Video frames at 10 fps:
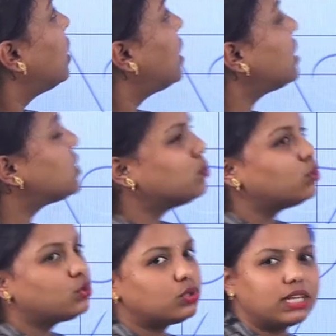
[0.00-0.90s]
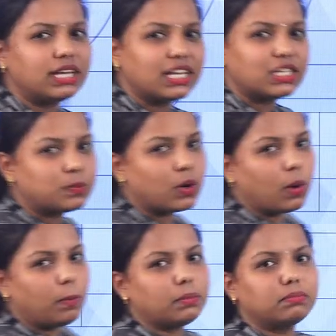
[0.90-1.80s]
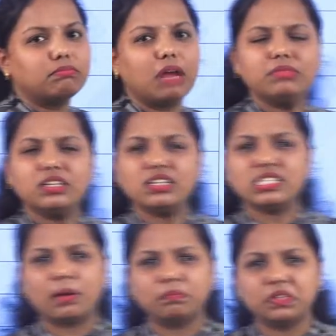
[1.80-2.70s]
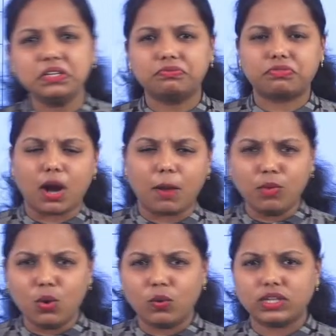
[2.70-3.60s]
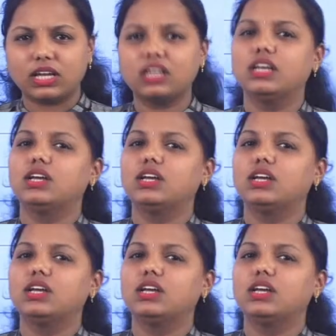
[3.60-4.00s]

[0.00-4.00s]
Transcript: Let's move to the next problem. Ma'am, there is something from over there.